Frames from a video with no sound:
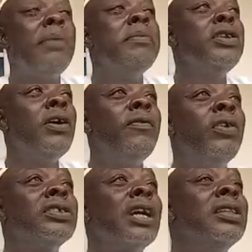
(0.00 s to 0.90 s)
How many
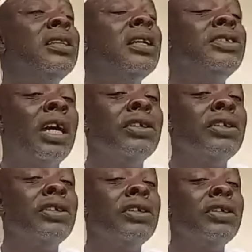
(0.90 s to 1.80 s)
of us can take
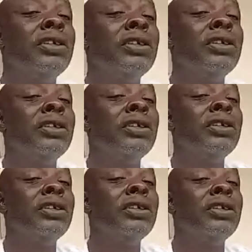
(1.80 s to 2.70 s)
charge of health centers?
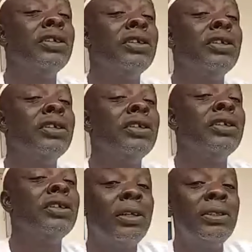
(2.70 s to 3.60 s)
Because the
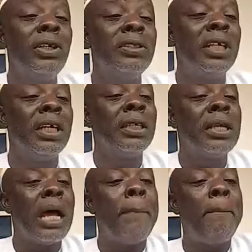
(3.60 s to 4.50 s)
funds are not just
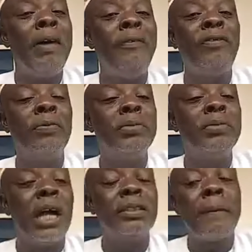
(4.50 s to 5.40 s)
there. Apart
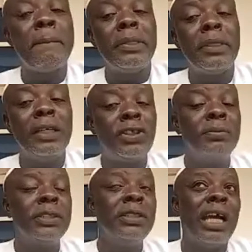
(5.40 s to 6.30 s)
from that, there is
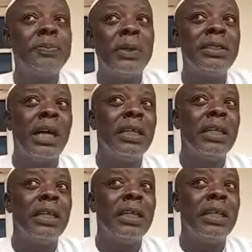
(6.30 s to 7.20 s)
something I expect
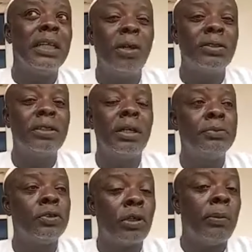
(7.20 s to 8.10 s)
that they will even,
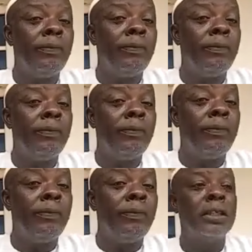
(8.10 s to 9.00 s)
because some of us
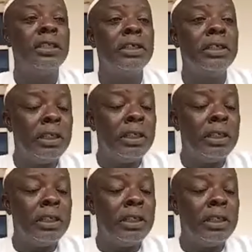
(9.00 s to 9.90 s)
who expect that
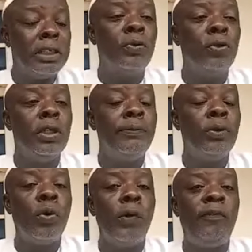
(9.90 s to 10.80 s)
the federal government
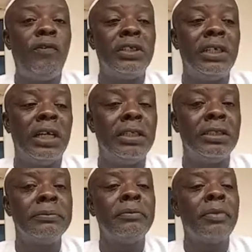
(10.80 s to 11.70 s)
will even go further
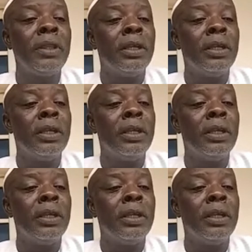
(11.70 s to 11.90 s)
than this.